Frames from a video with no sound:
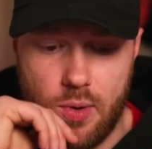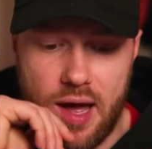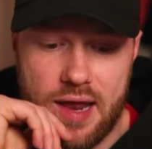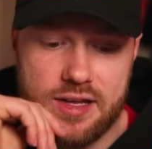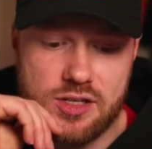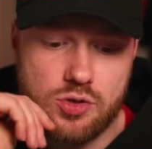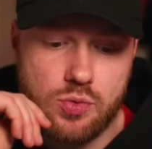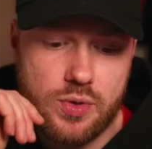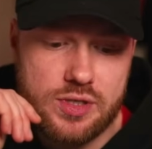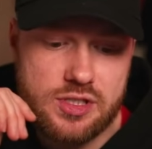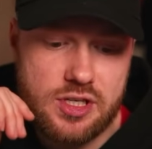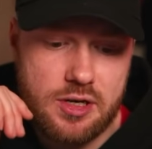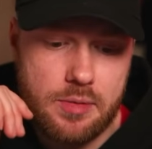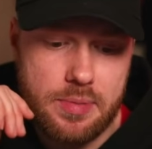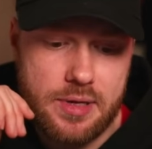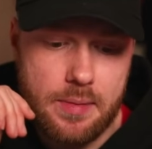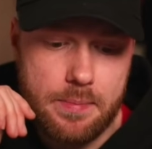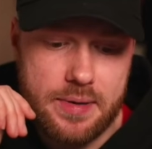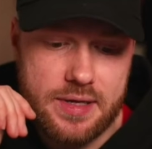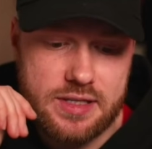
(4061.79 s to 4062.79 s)
and it's always going to
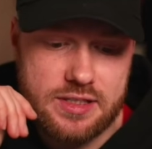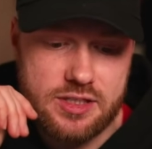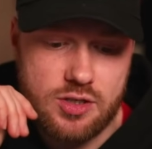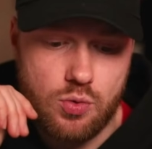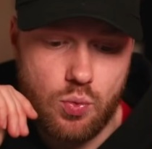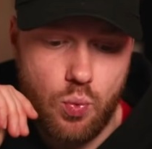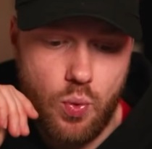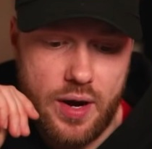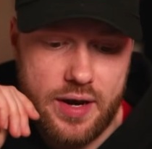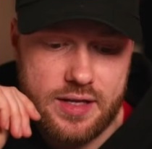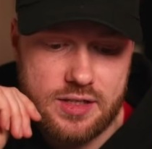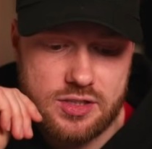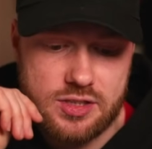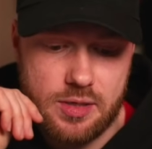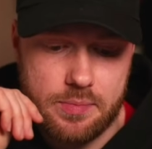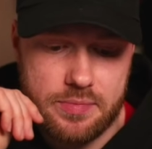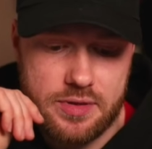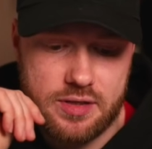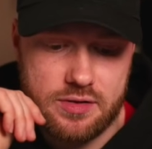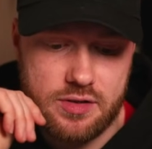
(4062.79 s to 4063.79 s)
be a bigger deal when it's
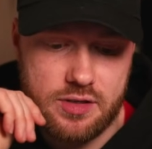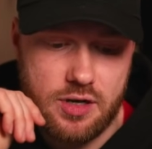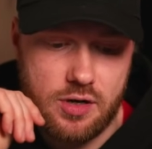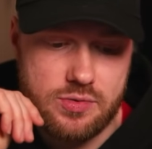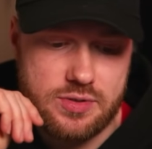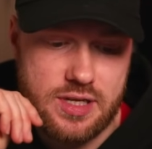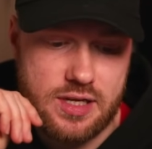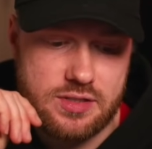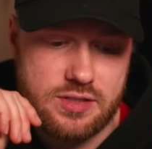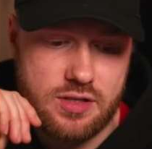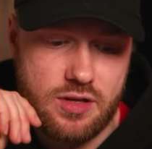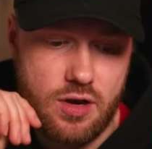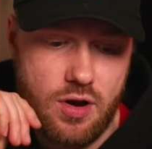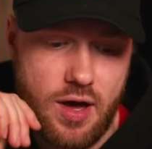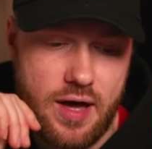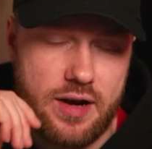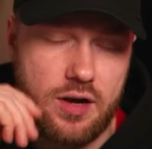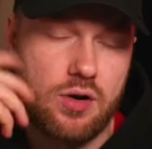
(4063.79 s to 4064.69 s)
something that goes down to the line.